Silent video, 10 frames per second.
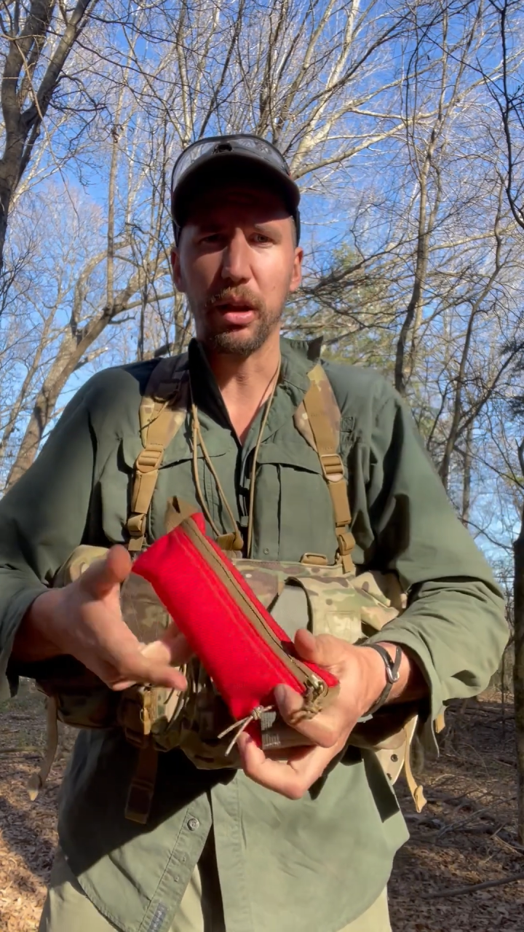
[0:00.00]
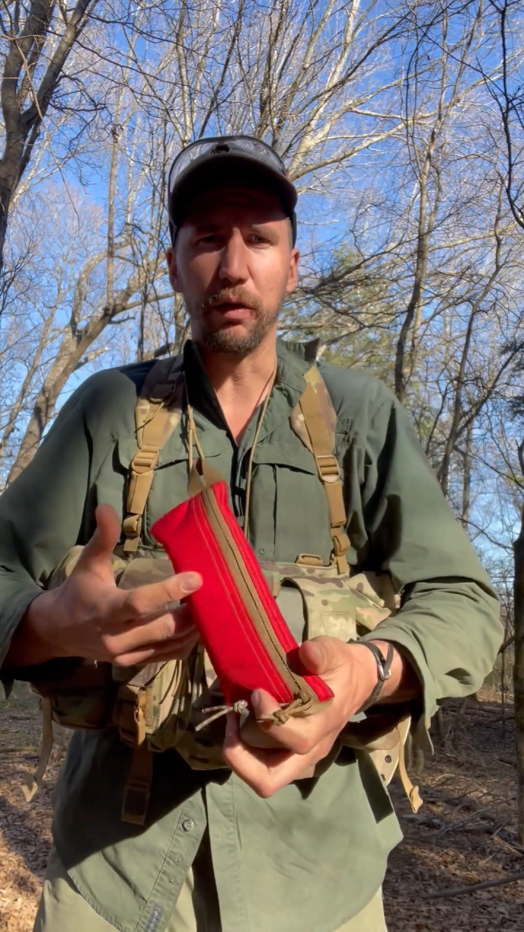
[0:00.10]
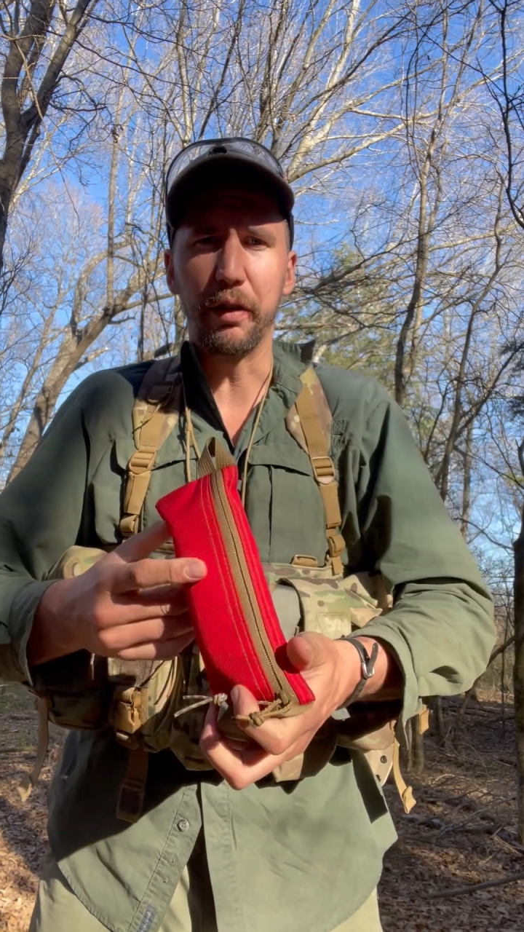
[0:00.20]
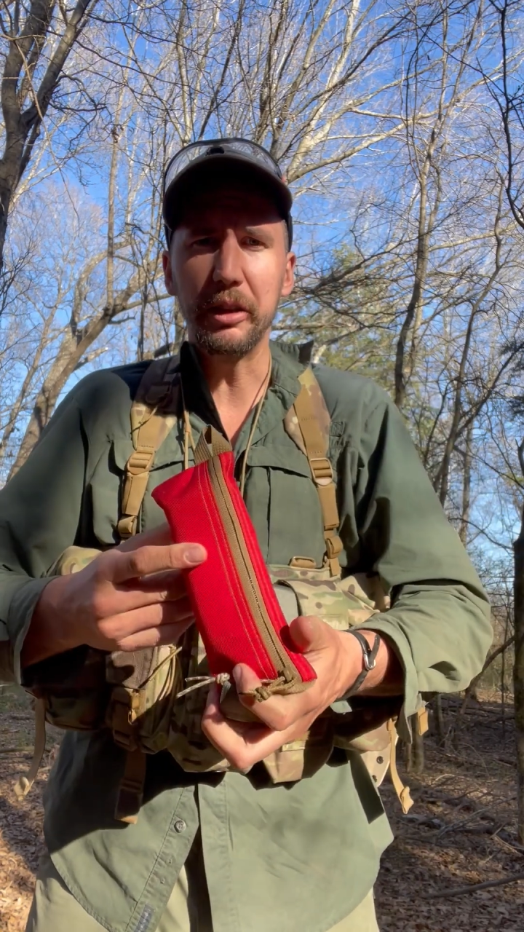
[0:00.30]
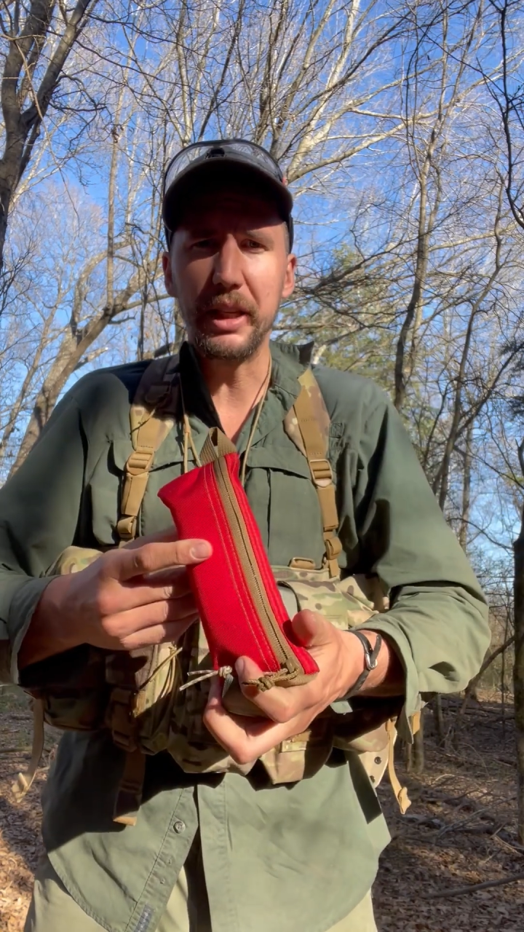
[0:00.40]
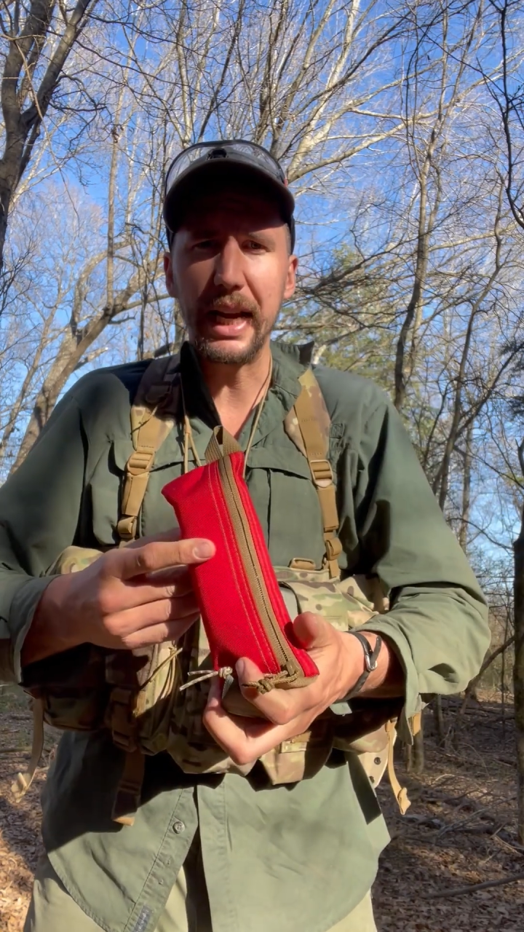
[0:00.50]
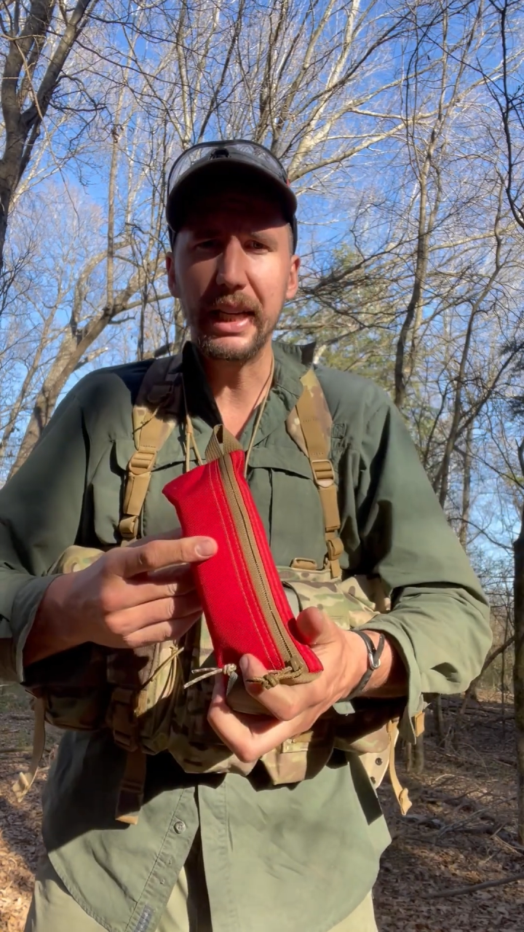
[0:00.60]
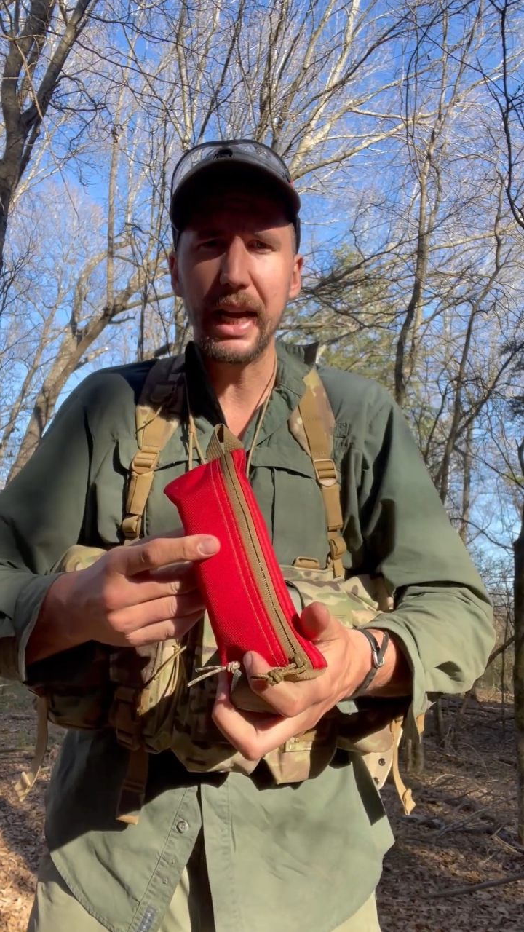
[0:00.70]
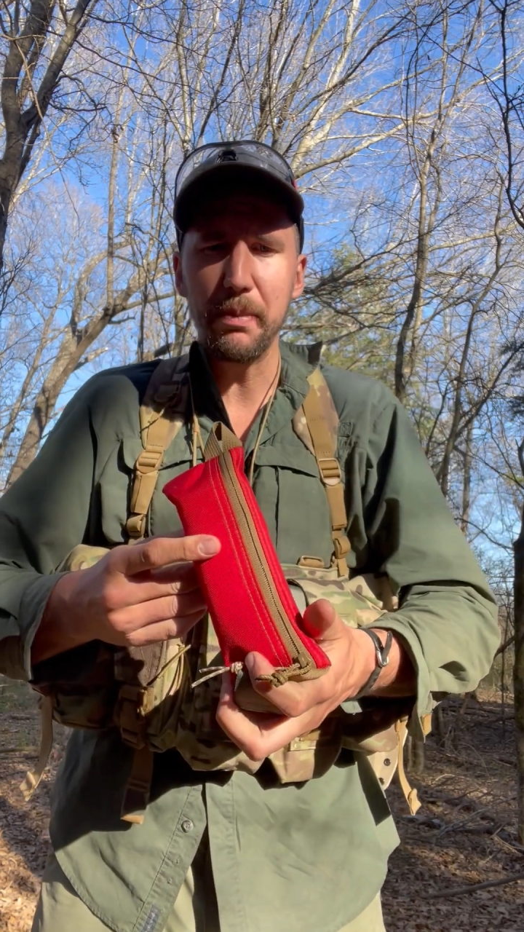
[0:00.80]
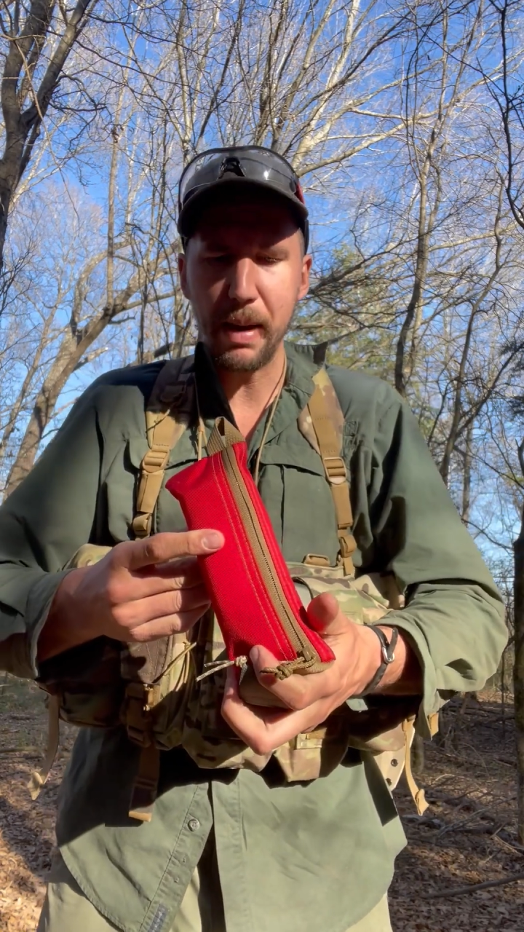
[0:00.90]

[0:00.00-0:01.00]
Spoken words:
little first aid kit